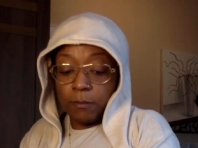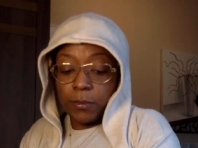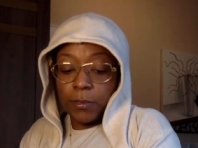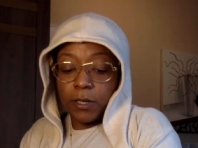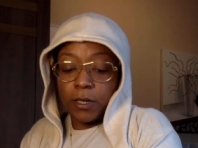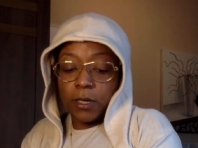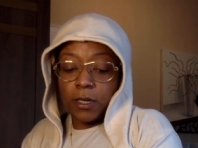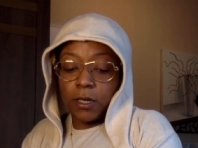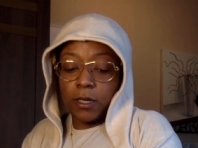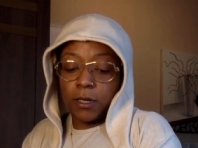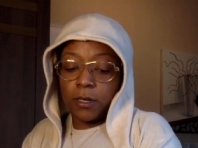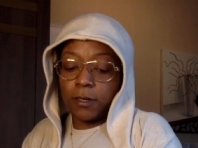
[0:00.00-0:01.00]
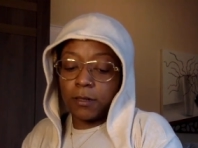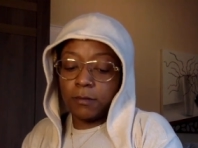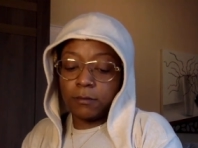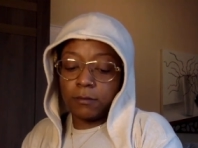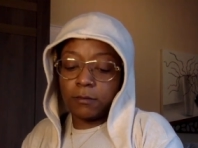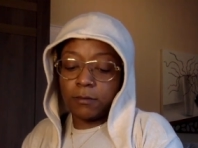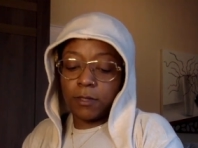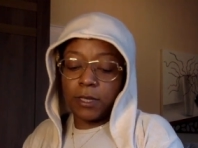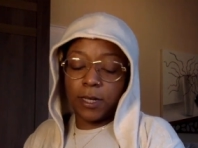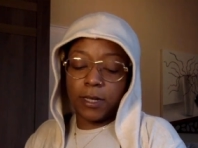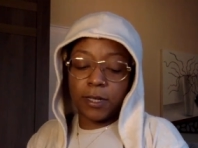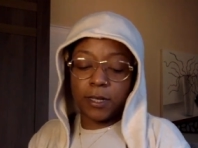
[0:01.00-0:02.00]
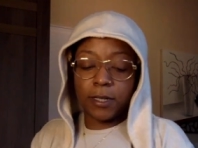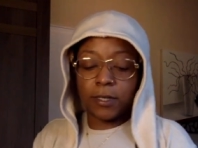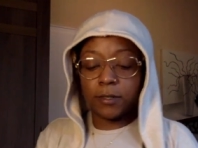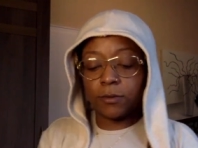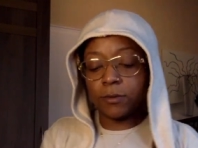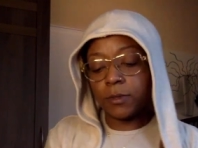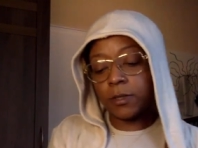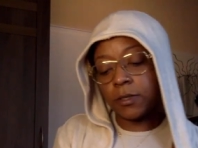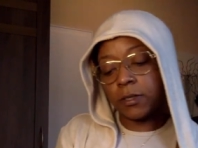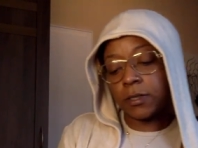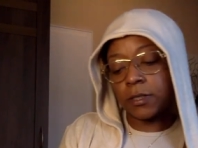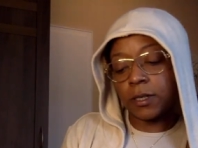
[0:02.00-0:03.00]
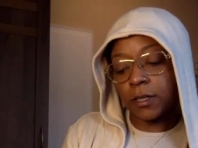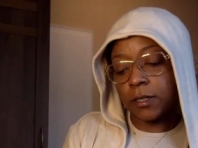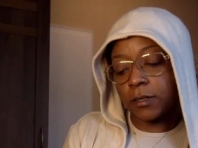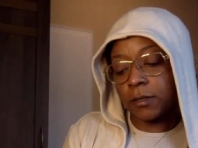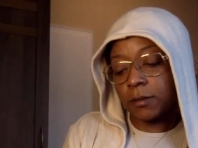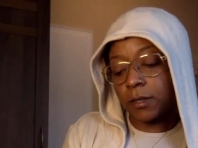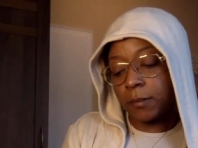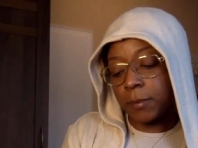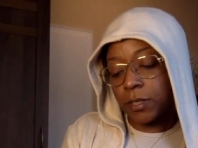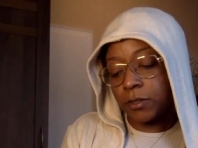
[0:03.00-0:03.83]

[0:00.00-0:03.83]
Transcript: But can I do it? It's like something about